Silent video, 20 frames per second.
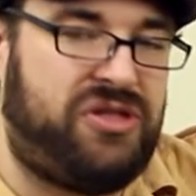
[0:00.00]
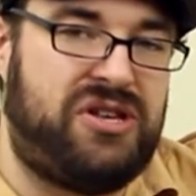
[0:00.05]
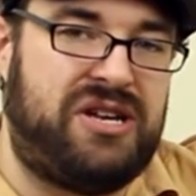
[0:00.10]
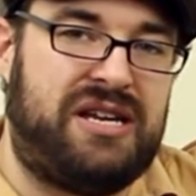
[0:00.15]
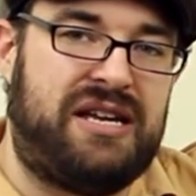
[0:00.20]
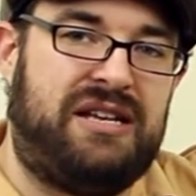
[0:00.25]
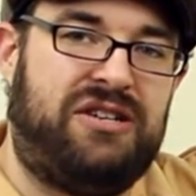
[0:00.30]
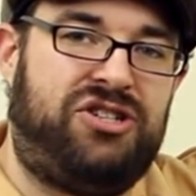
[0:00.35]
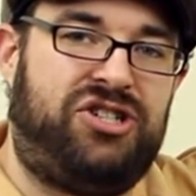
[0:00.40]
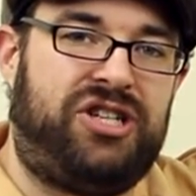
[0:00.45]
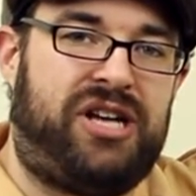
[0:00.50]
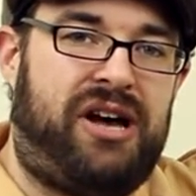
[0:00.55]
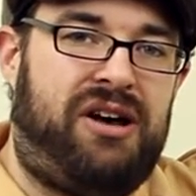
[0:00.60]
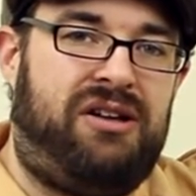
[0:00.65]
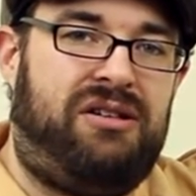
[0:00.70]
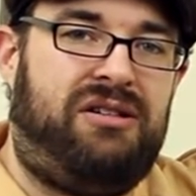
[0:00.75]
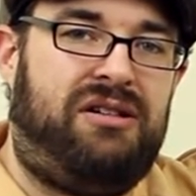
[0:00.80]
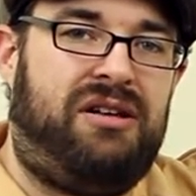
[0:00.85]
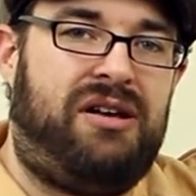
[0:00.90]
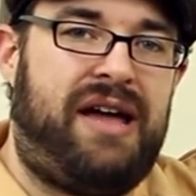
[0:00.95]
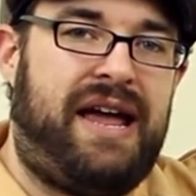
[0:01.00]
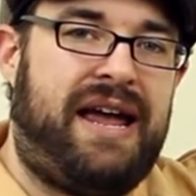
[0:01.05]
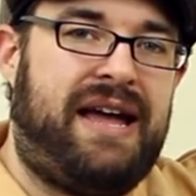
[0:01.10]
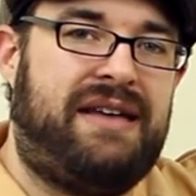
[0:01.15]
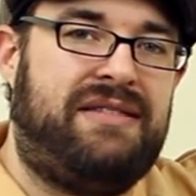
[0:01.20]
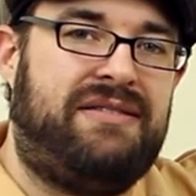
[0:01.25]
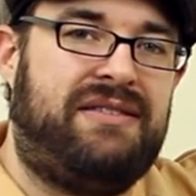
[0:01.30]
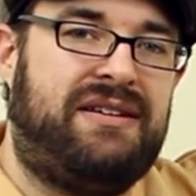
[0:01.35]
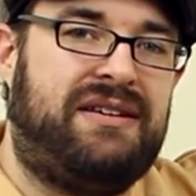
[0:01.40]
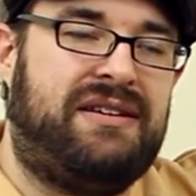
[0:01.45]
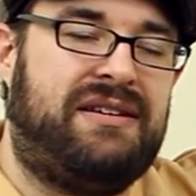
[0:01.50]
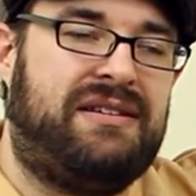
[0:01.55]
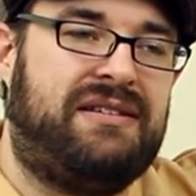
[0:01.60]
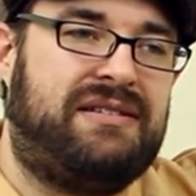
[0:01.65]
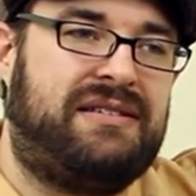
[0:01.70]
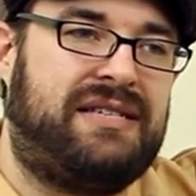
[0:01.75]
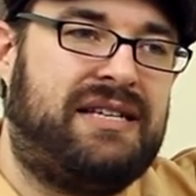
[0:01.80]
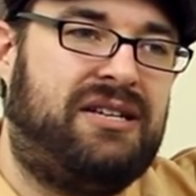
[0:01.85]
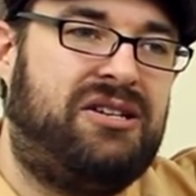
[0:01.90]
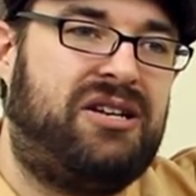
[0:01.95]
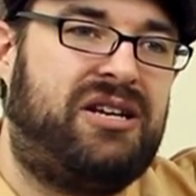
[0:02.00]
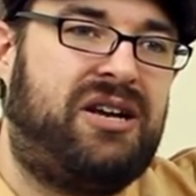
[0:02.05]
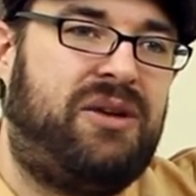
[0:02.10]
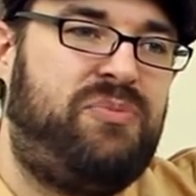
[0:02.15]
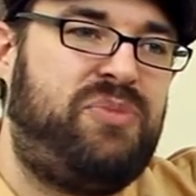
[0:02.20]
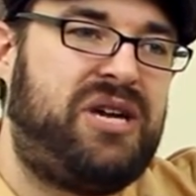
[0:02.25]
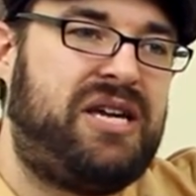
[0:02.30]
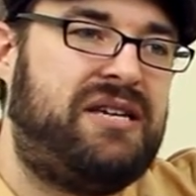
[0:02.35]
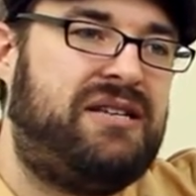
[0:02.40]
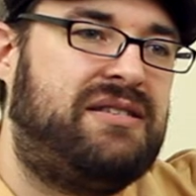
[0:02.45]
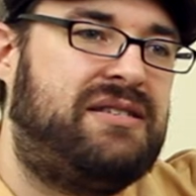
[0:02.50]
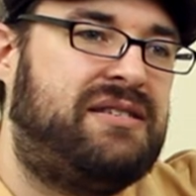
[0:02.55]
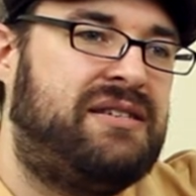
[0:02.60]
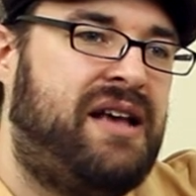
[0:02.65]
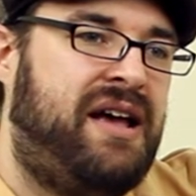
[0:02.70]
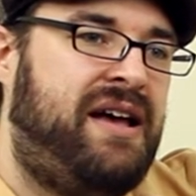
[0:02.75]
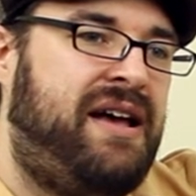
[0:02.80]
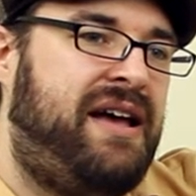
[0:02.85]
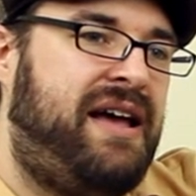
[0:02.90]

the gel and the silica beads